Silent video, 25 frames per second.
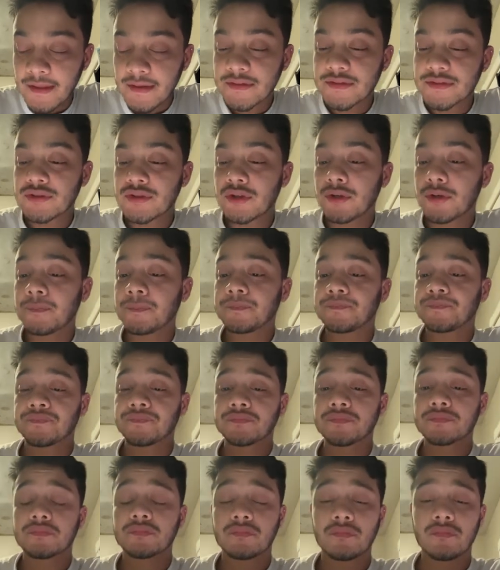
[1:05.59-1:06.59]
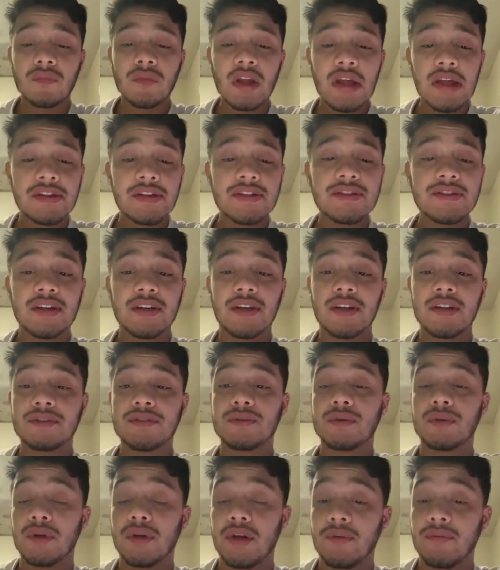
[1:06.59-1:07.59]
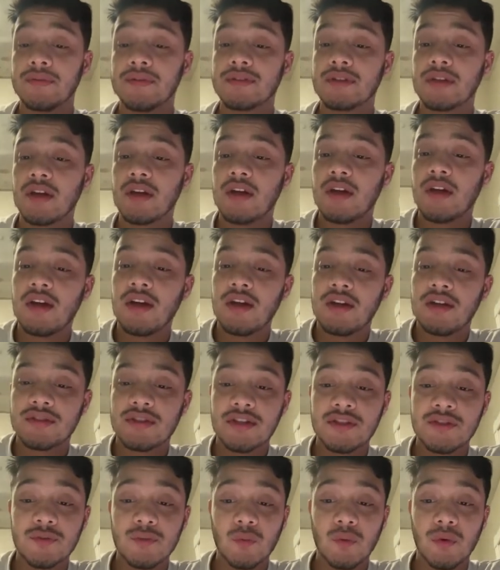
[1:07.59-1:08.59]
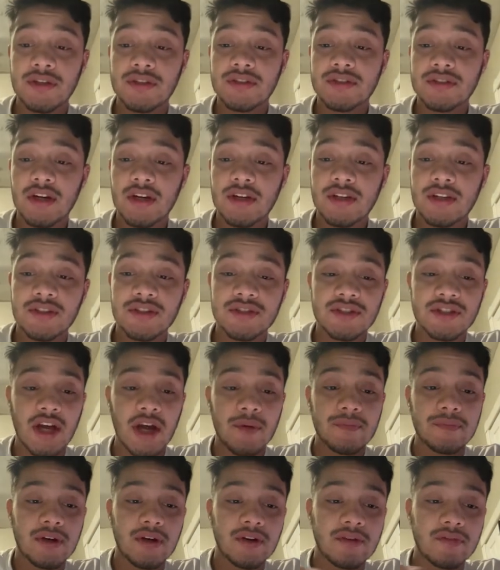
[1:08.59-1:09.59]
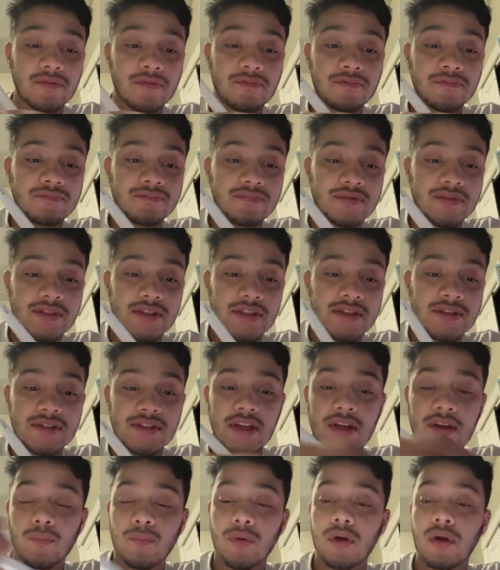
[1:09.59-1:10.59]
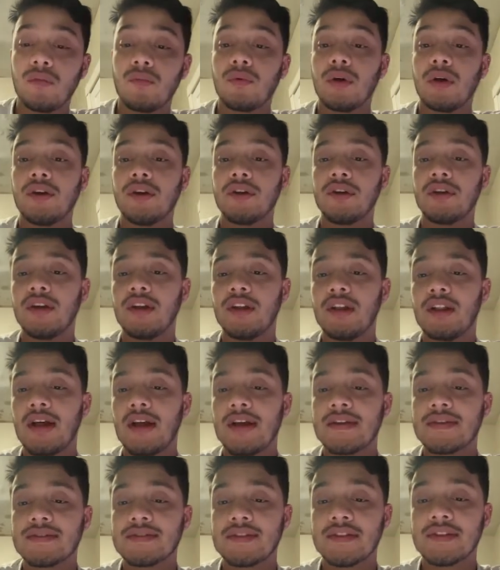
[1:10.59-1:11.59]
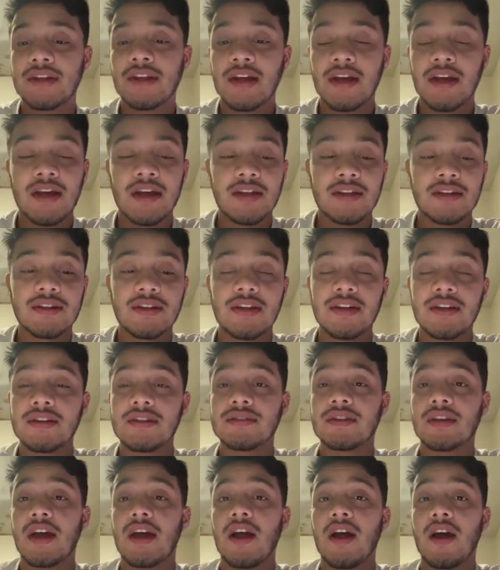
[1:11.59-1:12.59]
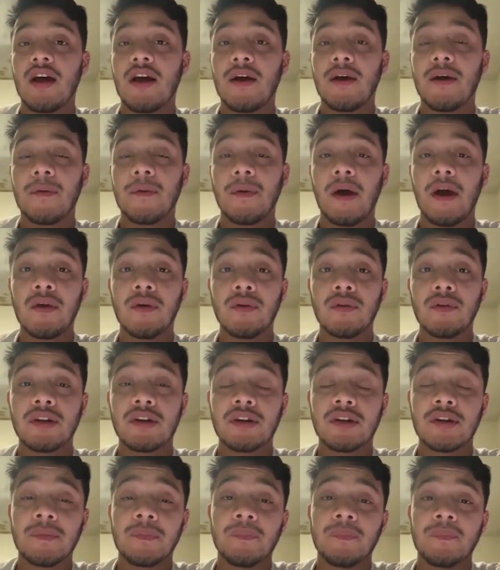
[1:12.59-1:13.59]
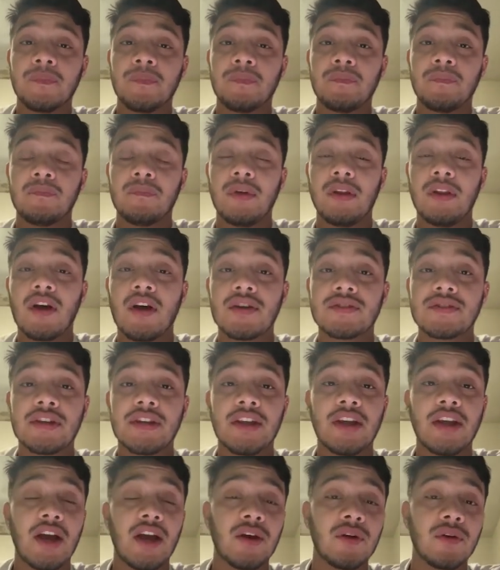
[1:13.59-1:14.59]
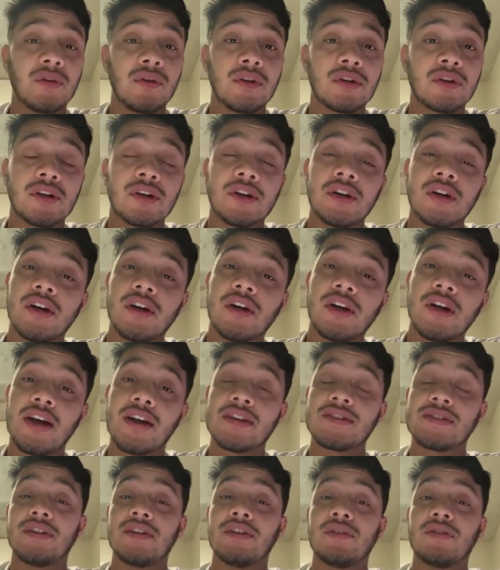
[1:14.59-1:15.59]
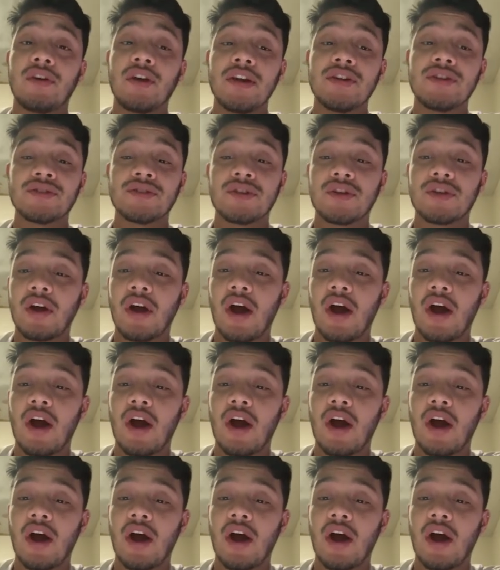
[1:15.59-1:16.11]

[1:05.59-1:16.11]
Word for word: So these are the two givens. Since we're starting chapter 16, well, we're utilizing this uh, angular velocity, angular uh, acceleration.